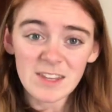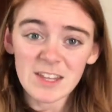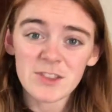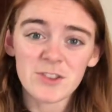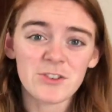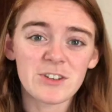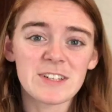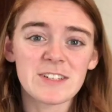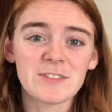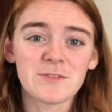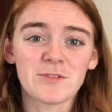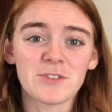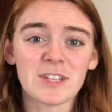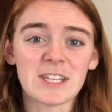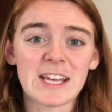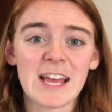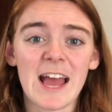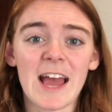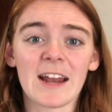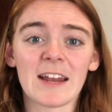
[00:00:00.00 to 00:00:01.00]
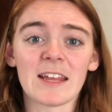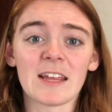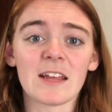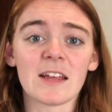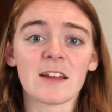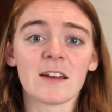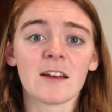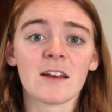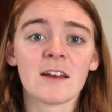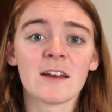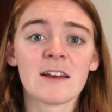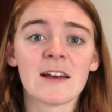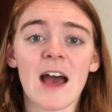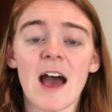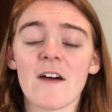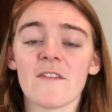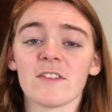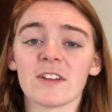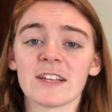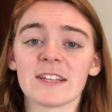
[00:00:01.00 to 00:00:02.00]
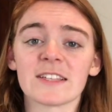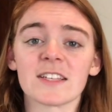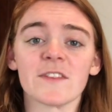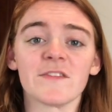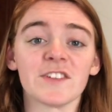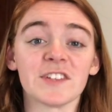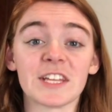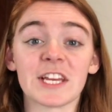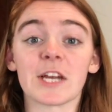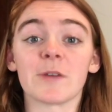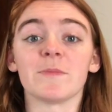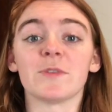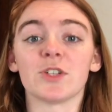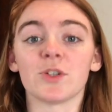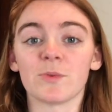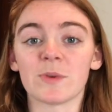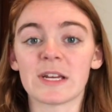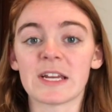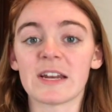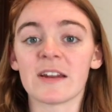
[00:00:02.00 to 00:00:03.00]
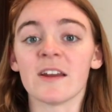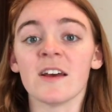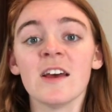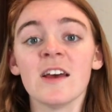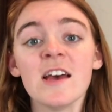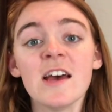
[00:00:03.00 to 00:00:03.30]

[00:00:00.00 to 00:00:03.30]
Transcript: there isn't really any evidence of a link between